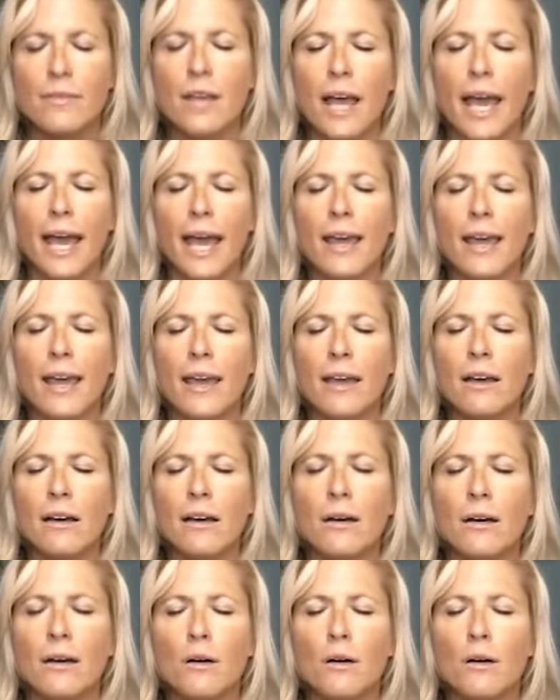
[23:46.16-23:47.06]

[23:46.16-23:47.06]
a